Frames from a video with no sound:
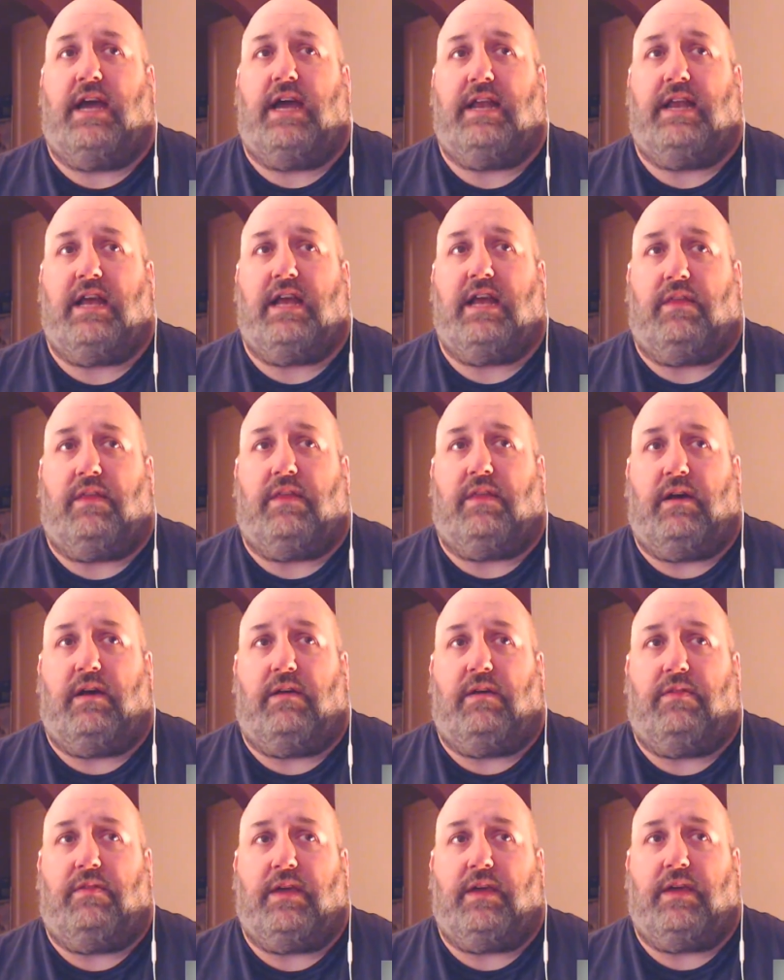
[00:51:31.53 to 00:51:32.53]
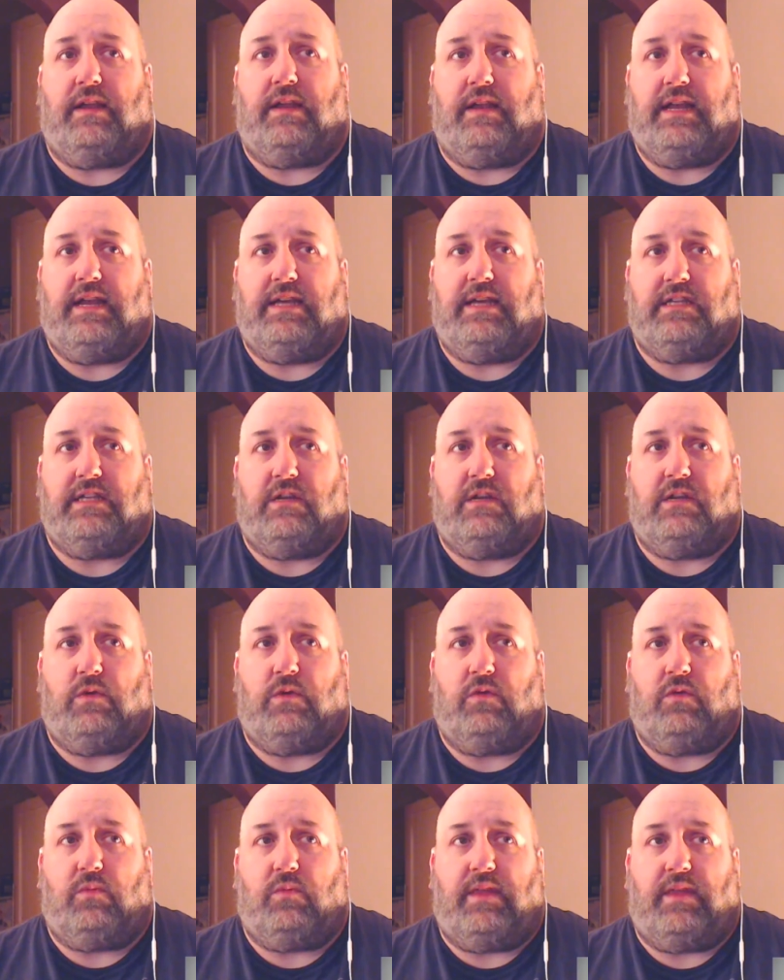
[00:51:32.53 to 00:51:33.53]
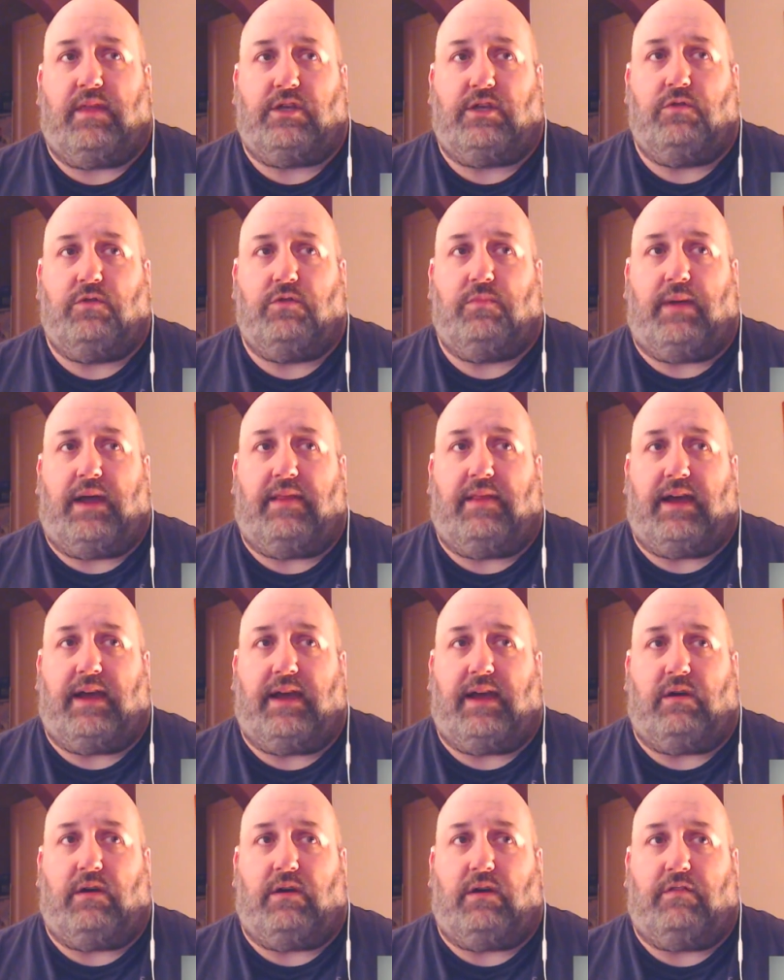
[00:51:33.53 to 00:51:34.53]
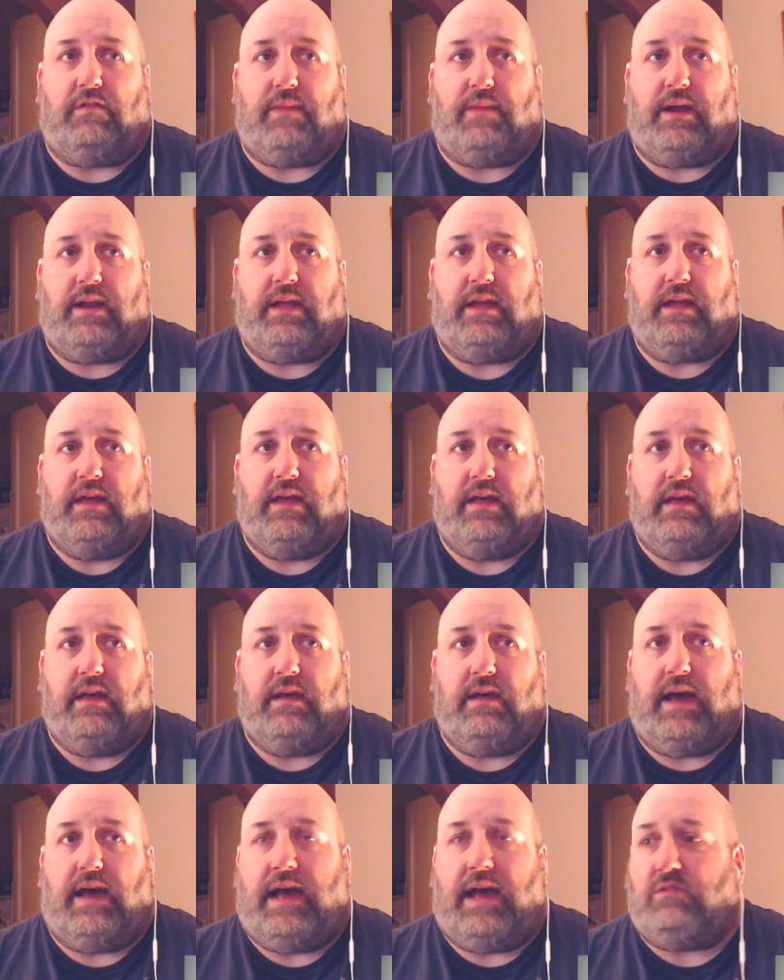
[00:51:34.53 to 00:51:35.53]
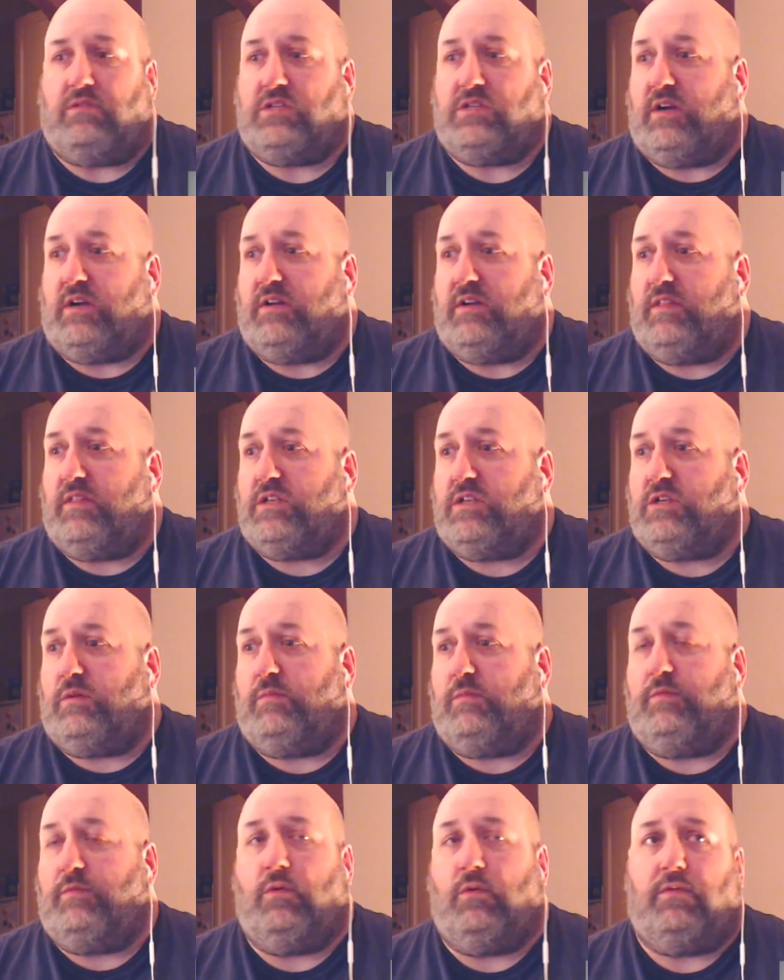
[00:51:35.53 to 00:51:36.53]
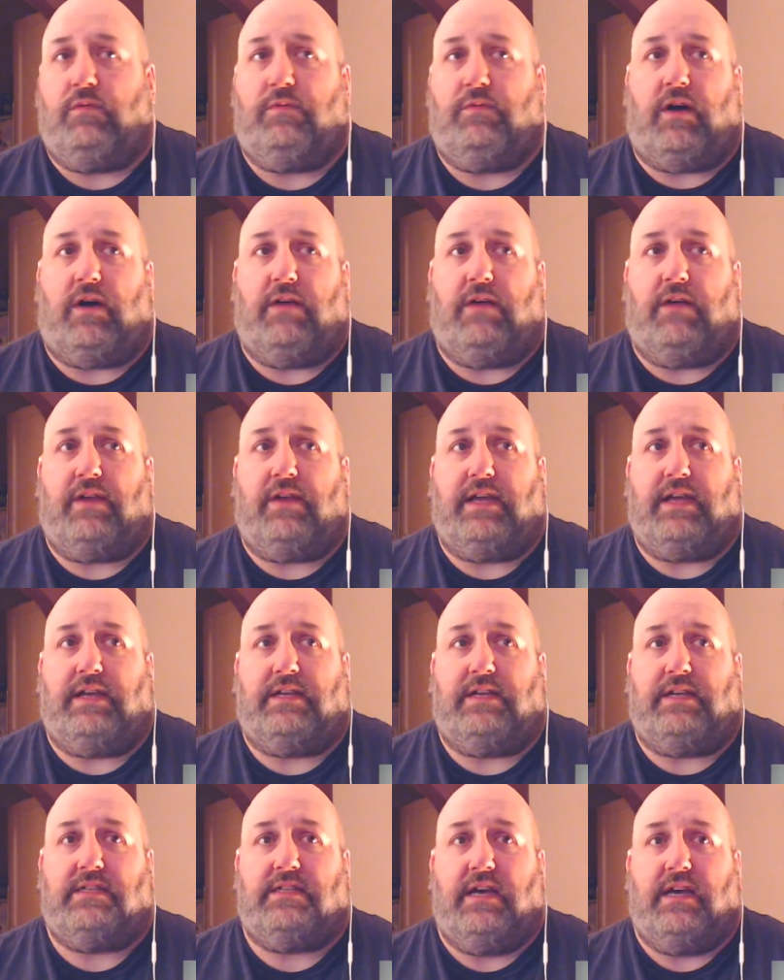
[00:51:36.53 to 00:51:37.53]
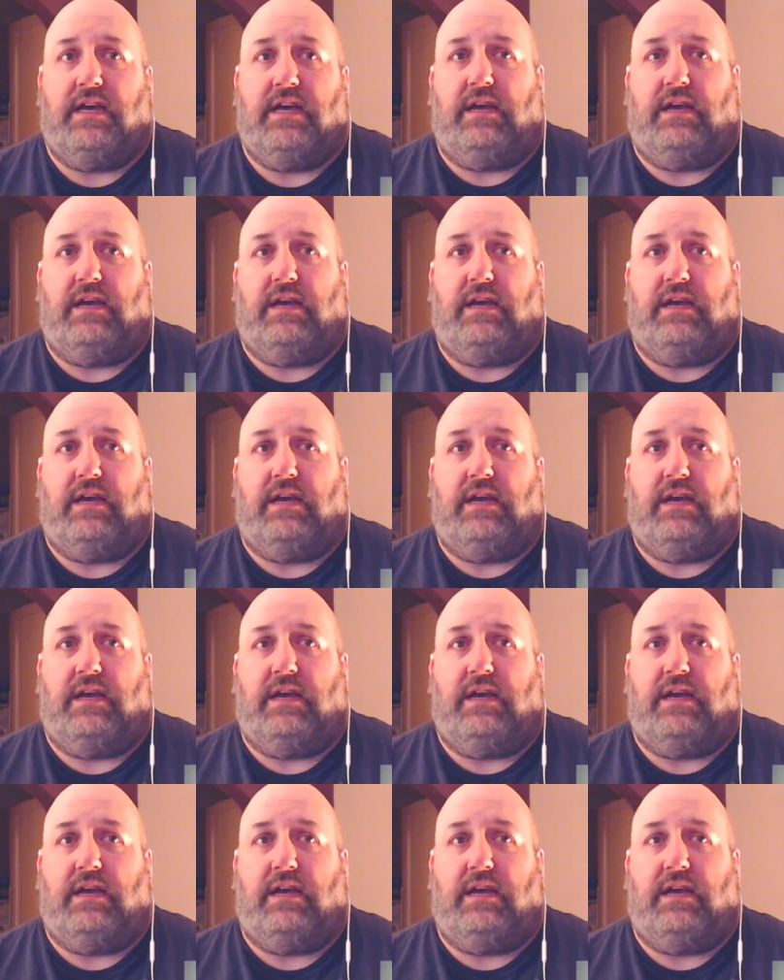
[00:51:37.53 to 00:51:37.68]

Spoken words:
any other of the leagues in the world where they do pay that kind of money outside of the top 4 or 5 leagues.